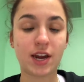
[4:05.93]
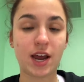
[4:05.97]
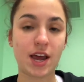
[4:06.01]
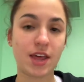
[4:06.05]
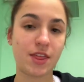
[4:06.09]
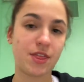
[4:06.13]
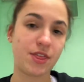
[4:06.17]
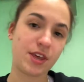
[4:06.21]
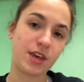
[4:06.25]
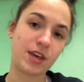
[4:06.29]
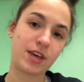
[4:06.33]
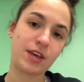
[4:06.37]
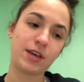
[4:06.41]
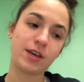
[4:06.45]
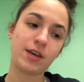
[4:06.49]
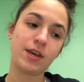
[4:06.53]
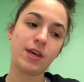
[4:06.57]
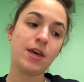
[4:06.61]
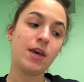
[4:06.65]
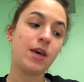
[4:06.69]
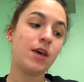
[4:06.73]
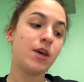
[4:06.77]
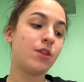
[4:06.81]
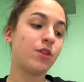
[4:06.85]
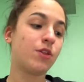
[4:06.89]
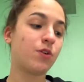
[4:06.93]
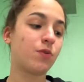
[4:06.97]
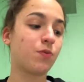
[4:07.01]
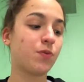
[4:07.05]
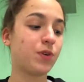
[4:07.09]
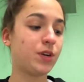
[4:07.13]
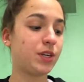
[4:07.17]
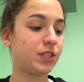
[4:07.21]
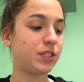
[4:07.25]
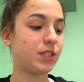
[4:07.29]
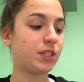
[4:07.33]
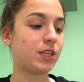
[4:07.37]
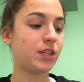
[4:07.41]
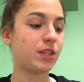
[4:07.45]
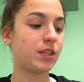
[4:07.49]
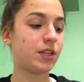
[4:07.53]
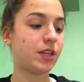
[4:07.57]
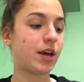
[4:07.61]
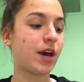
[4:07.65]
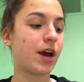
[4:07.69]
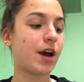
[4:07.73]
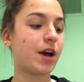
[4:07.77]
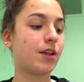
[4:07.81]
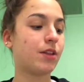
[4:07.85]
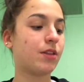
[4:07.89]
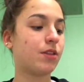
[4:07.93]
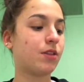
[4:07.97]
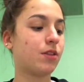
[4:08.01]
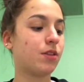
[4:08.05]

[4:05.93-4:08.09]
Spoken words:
I think the reason that